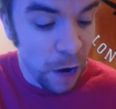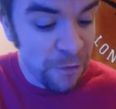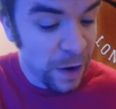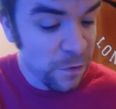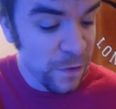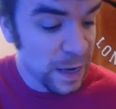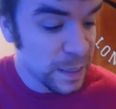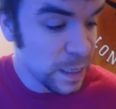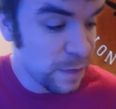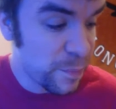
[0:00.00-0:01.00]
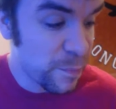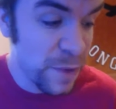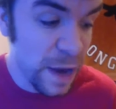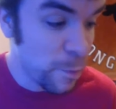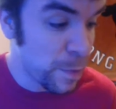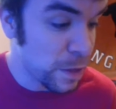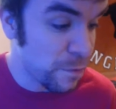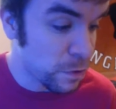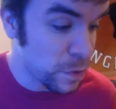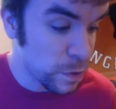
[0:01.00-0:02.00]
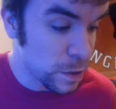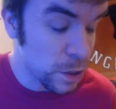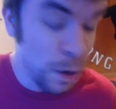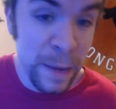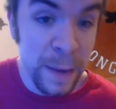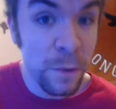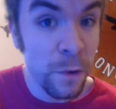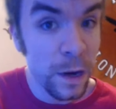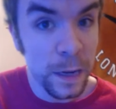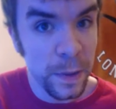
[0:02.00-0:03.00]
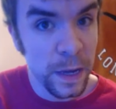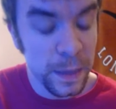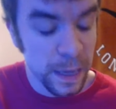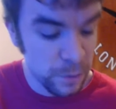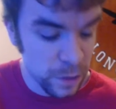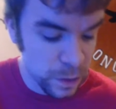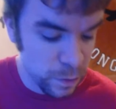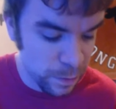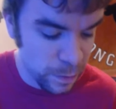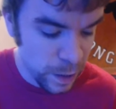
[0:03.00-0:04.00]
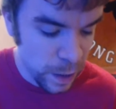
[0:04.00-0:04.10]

Final Fantasy, never played the first one, so I may be winding up playing this one.